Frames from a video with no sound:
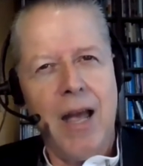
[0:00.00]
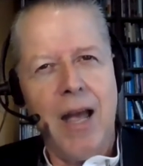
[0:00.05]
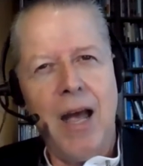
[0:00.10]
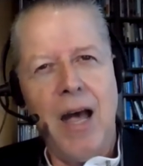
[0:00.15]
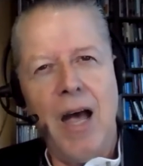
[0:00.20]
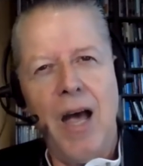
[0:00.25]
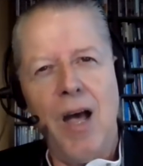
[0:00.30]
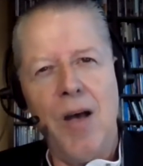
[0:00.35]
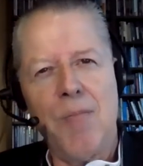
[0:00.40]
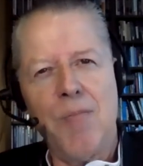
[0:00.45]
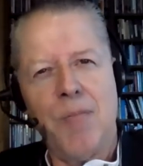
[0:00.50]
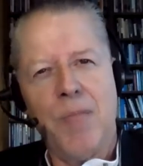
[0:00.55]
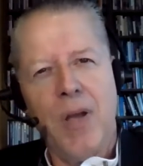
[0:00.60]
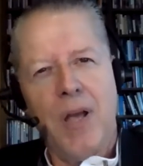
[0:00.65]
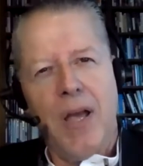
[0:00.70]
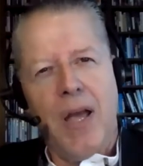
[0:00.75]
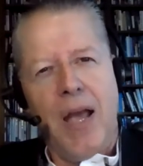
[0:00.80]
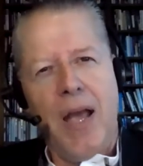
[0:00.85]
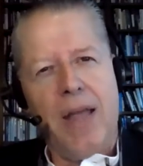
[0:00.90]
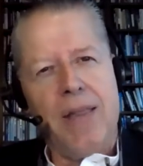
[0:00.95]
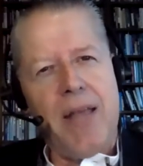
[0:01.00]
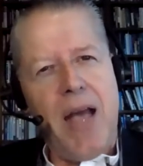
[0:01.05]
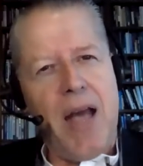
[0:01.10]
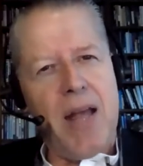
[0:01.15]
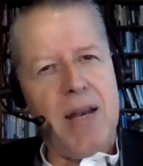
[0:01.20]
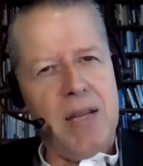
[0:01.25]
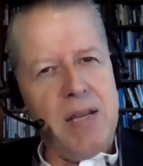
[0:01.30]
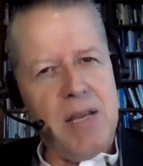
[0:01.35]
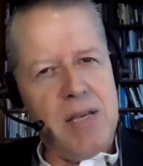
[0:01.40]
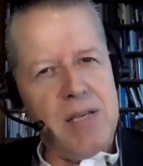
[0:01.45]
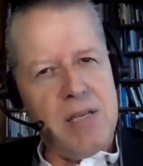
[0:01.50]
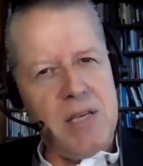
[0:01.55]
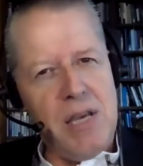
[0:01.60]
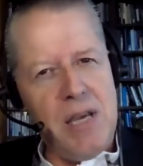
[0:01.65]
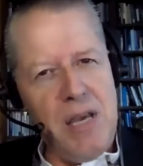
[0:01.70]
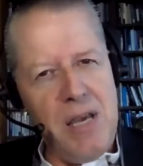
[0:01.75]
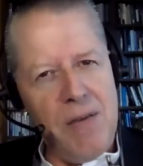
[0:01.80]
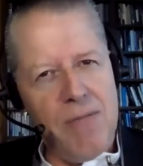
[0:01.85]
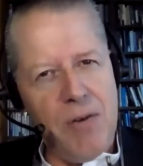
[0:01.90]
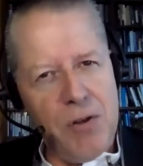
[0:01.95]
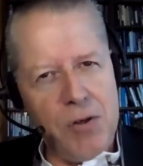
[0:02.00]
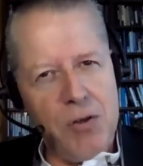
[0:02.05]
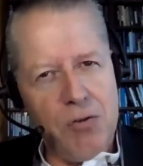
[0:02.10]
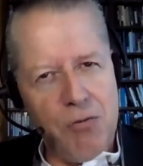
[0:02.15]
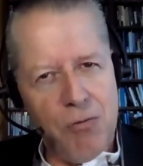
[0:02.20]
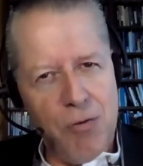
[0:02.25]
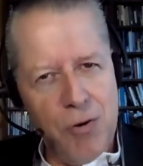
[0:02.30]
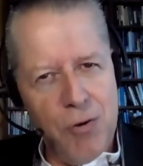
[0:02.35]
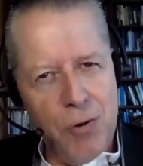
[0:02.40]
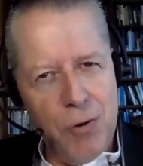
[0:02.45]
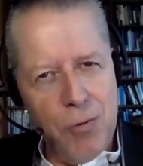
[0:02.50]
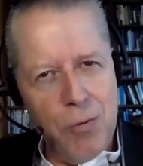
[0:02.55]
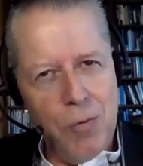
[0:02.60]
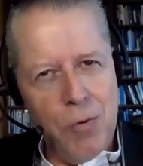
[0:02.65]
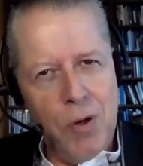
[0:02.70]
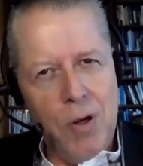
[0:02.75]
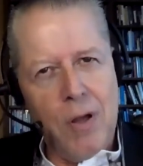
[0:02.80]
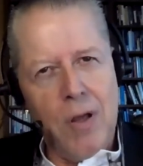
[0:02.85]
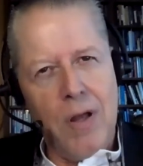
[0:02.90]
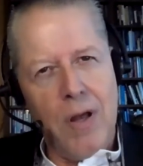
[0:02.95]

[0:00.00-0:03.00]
And that is even true